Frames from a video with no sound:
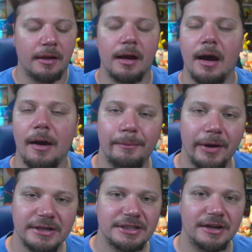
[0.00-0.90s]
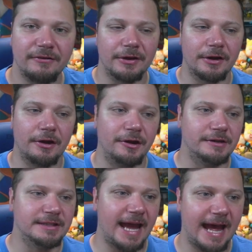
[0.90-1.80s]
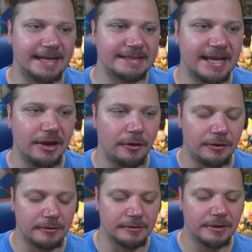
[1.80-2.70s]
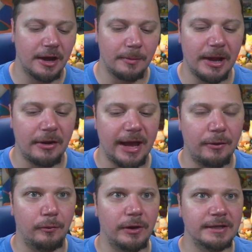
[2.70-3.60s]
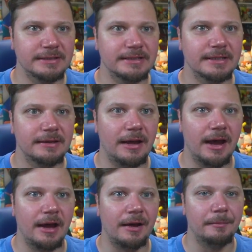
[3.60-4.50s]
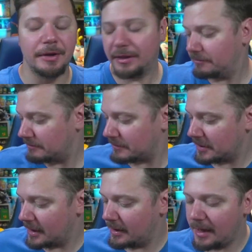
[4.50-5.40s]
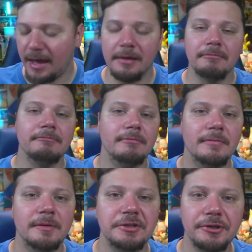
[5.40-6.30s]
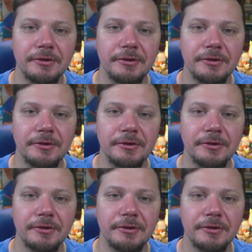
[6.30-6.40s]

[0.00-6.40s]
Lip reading: a bunch of different cards as they all come out at once. But hey, doing